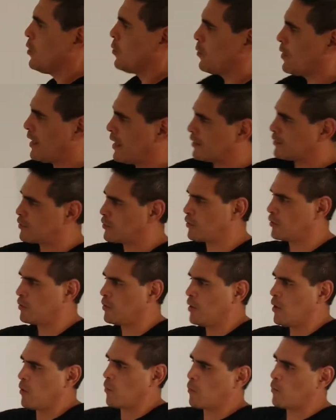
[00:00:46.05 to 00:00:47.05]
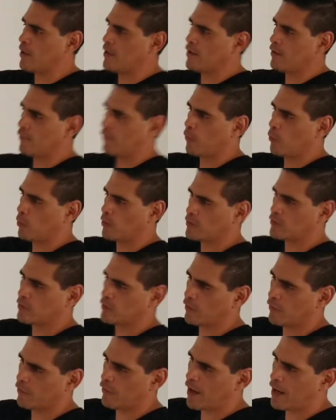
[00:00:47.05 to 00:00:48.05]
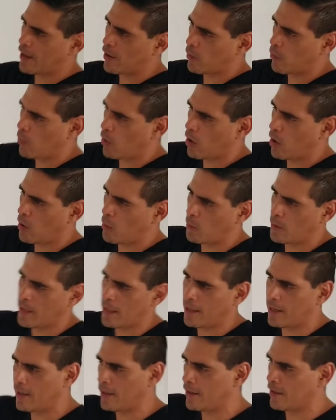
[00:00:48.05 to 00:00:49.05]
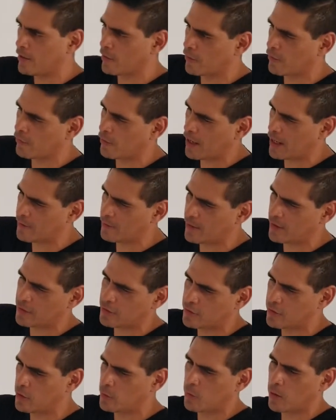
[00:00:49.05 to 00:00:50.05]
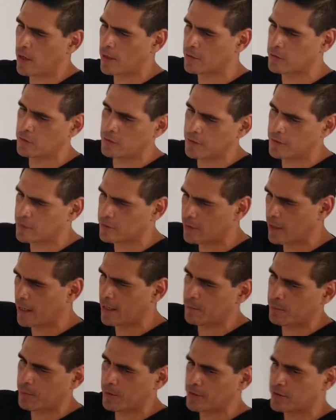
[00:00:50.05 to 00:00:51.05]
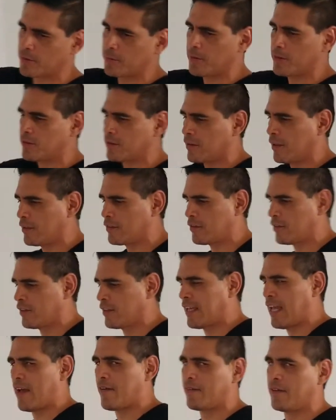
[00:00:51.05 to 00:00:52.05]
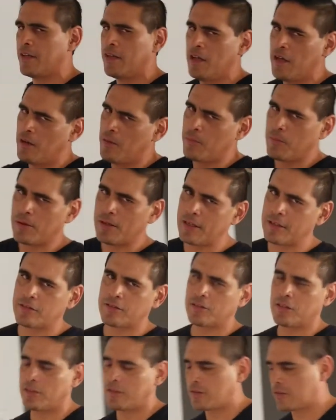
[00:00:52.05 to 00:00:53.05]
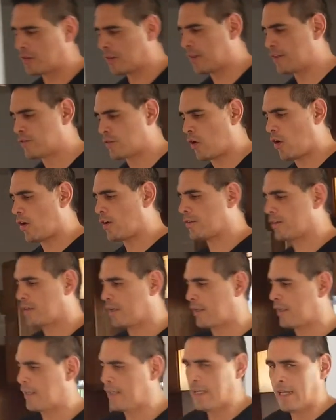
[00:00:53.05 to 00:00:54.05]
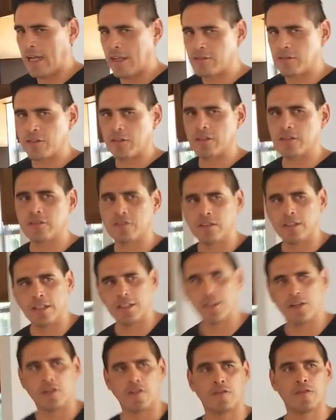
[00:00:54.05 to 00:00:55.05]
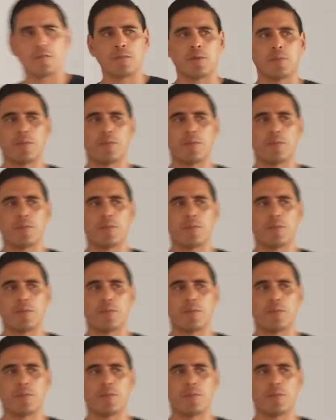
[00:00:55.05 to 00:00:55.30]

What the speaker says: We had to reinforce the firewall. We added another 5/8 sheetrock to each side, plus some insulation in the cavity, but it's all done. As you can see here from the